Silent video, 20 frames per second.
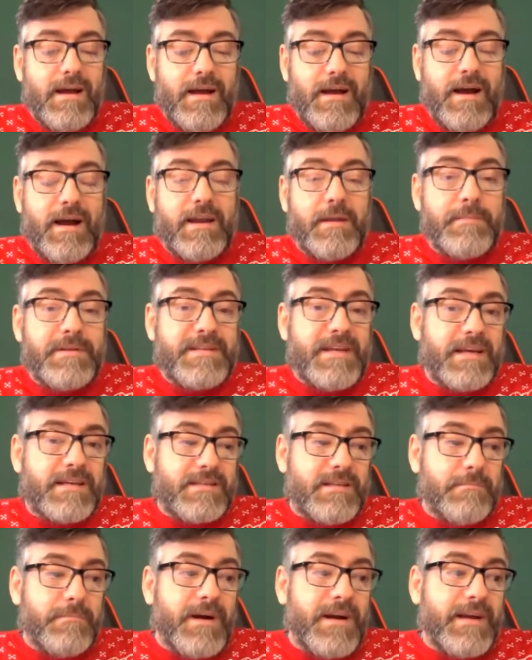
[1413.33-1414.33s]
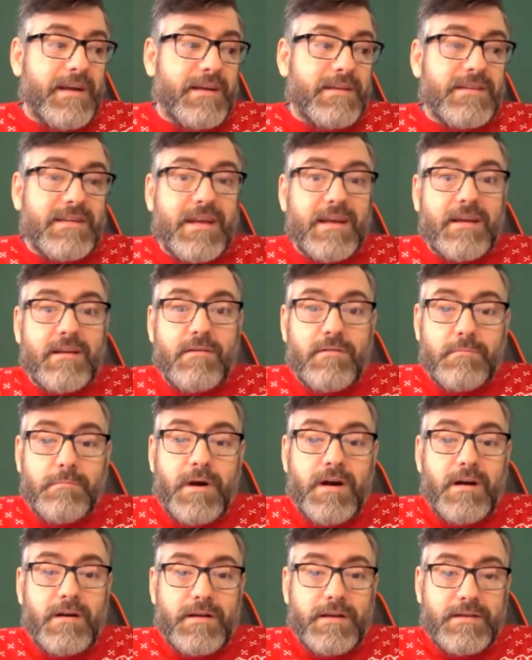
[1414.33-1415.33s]
And it protects the buyer to get good
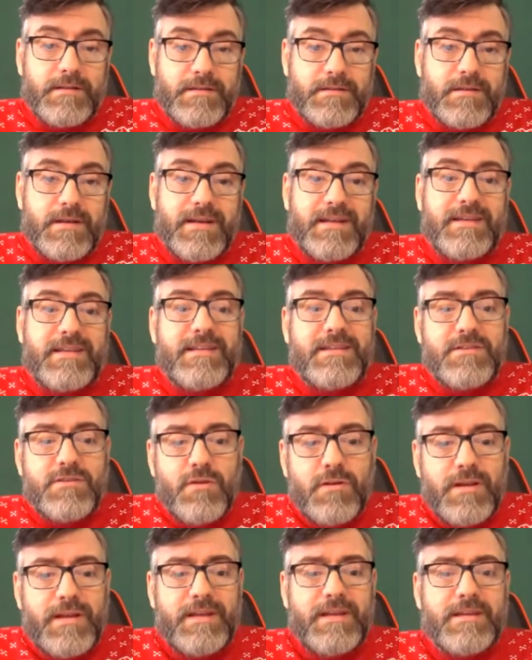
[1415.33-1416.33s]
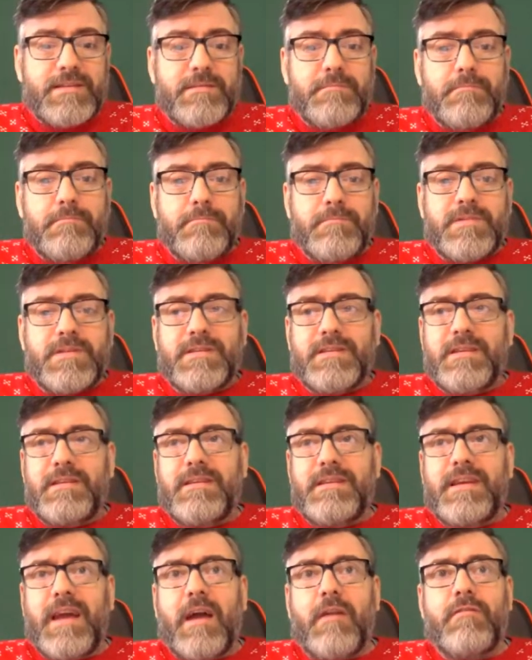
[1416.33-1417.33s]
bargains. It certainly doesn't
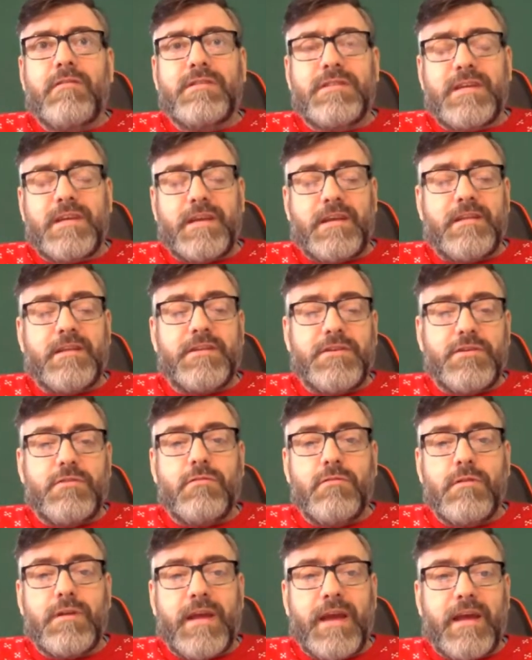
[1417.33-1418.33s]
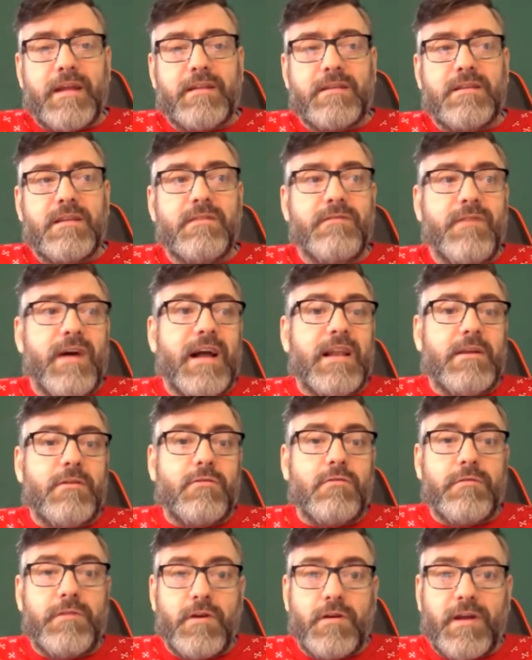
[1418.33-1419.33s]
guarantee that you'll get the value
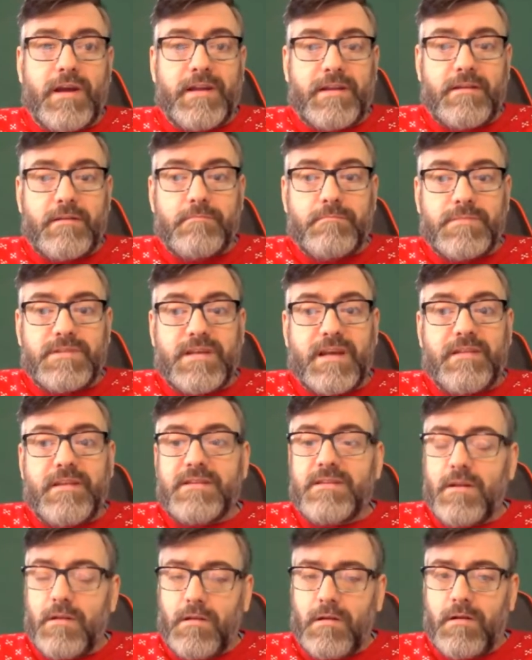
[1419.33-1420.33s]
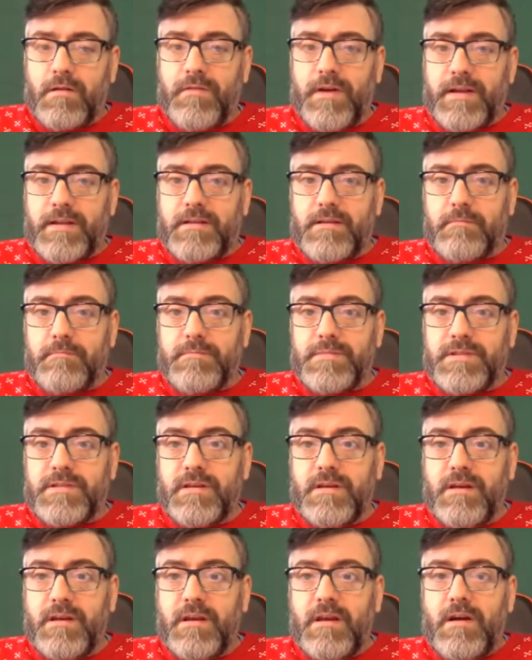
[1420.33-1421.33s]
of your items. And there's a lot of items
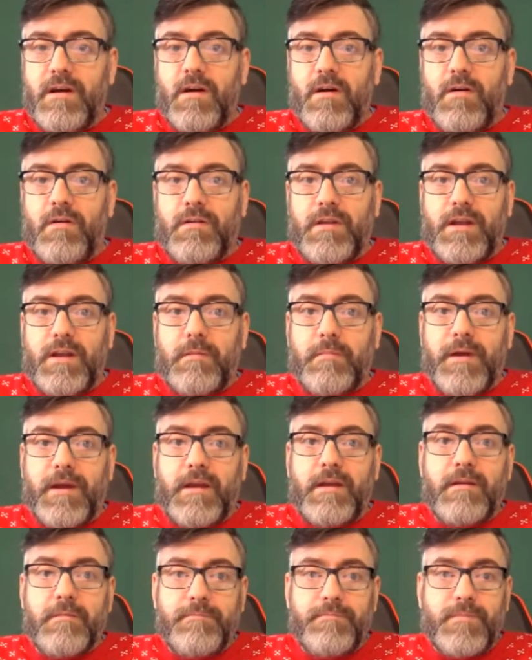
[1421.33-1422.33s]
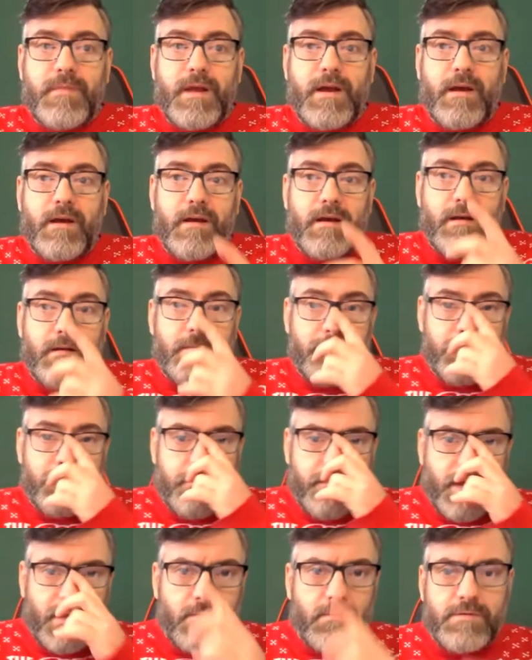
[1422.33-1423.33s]
on eBay. I
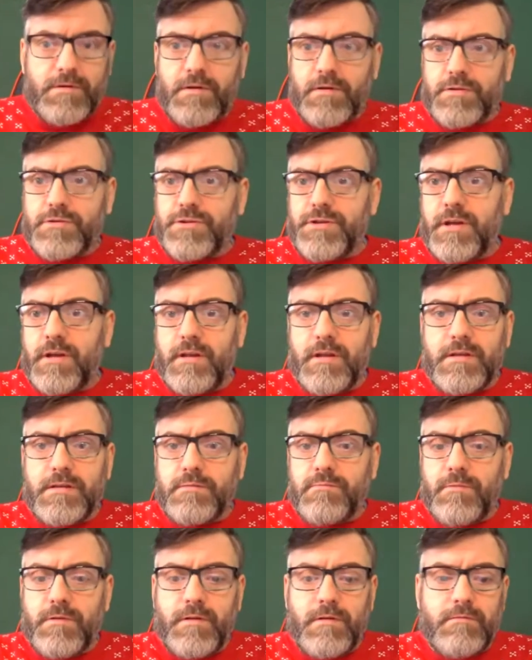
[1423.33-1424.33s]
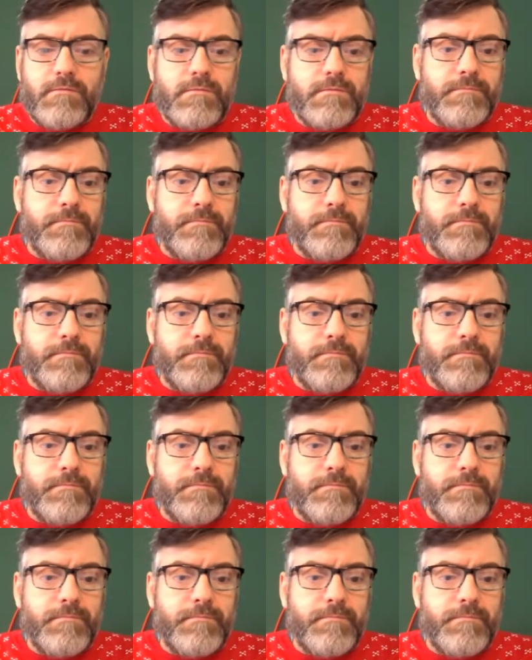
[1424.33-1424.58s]
wanted to share this with you.